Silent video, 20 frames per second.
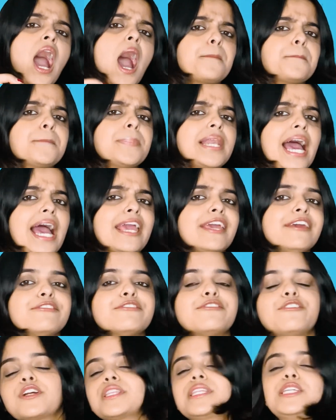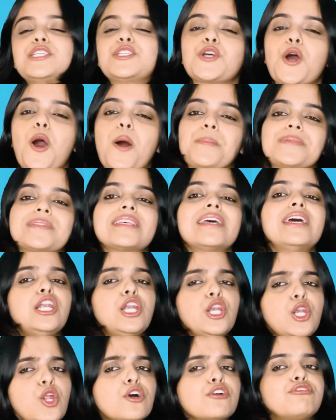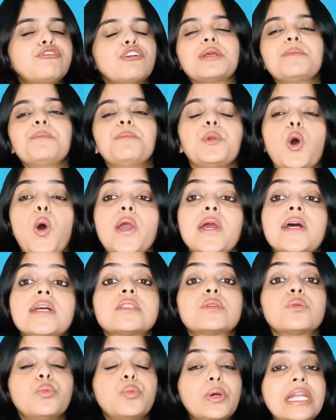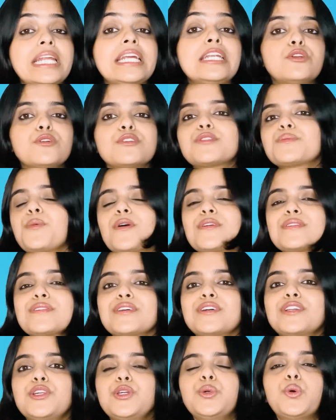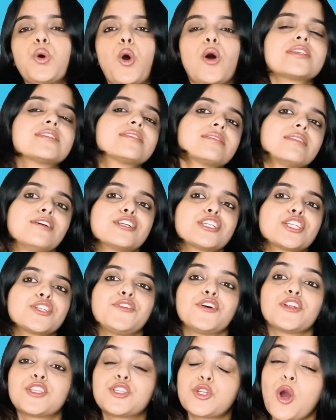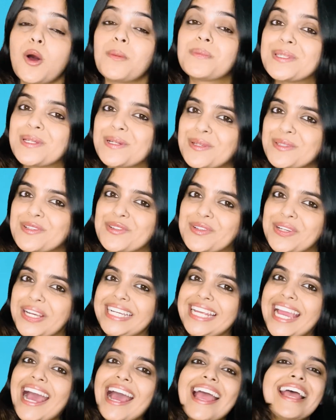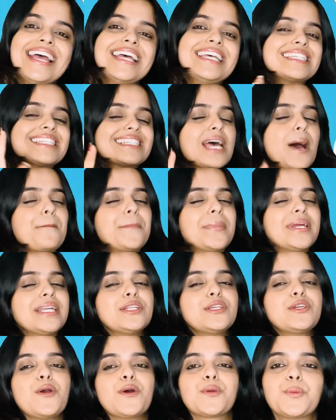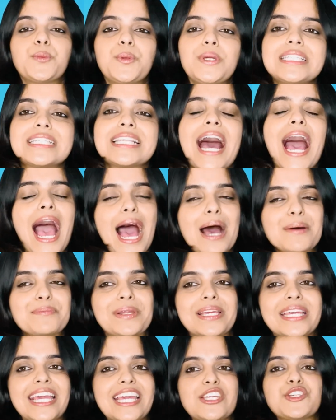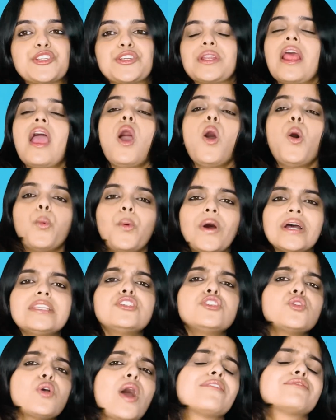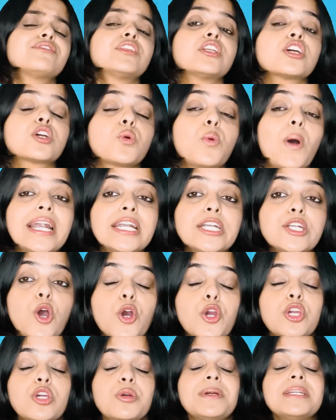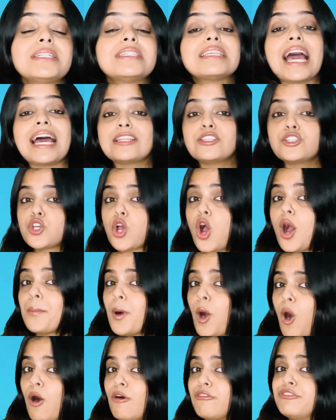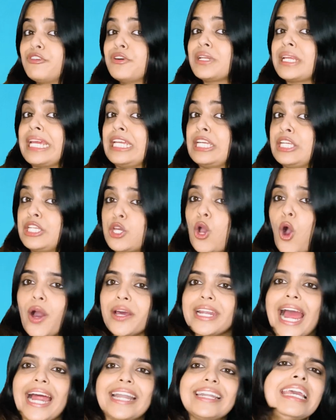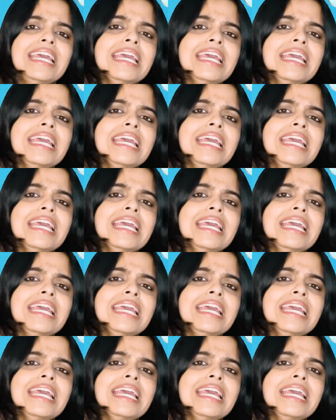Apply for the jobs. Look for employers willing to sponsor you or search for jobs in Australia. Submit your visa application. Once you have the required documents and job offer in your hand,